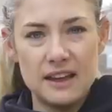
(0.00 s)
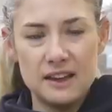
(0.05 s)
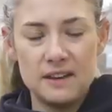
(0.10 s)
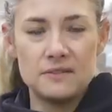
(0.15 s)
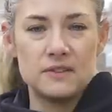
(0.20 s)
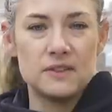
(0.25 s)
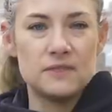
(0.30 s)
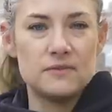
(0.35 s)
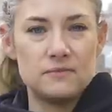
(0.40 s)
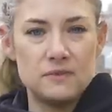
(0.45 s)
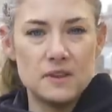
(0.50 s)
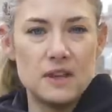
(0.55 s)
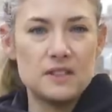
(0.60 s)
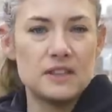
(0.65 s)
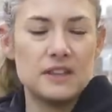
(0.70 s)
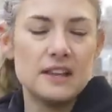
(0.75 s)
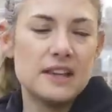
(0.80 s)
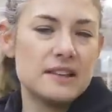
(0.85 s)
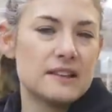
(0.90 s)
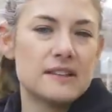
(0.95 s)
any of
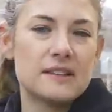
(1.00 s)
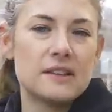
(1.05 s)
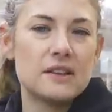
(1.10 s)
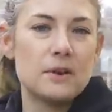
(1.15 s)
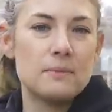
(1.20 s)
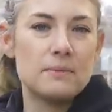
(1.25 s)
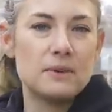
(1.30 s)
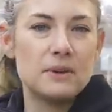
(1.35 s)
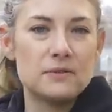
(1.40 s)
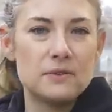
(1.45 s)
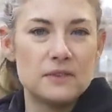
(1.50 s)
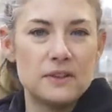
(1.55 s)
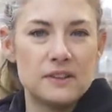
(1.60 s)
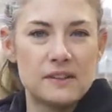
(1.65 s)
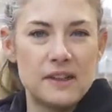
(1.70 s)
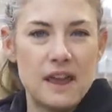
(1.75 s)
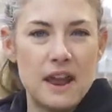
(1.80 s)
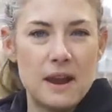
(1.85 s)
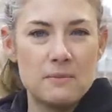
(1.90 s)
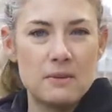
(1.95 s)
the lenses that are built for
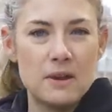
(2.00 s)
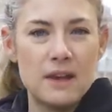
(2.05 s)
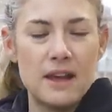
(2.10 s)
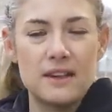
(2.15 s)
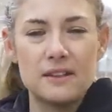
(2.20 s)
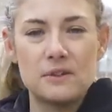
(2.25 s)
this camera,